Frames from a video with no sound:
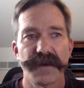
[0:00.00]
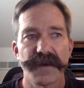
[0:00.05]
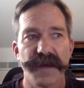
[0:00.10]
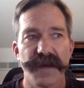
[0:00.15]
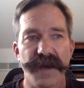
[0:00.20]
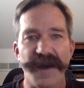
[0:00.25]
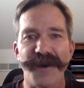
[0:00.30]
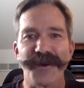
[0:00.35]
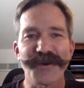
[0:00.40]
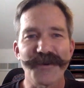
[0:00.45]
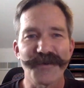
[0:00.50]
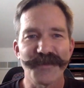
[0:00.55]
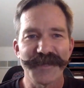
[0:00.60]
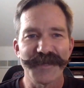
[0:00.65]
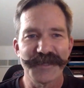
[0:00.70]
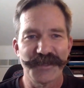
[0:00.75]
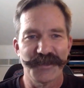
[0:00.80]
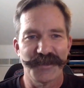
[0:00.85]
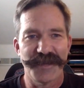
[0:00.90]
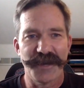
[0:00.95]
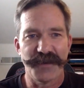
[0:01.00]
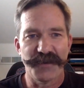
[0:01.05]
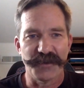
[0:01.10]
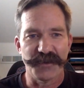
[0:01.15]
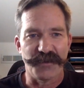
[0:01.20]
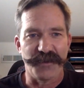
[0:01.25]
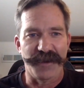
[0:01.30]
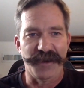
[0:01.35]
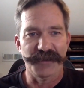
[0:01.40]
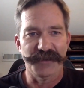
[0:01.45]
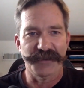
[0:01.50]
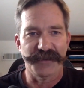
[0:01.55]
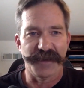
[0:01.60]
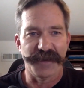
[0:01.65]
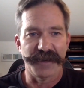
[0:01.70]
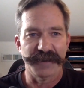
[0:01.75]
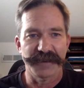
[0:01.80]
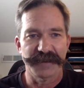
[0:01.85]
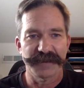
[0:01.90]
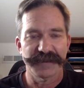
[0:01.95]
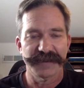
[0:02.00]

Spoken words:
How can we do that with wildfire?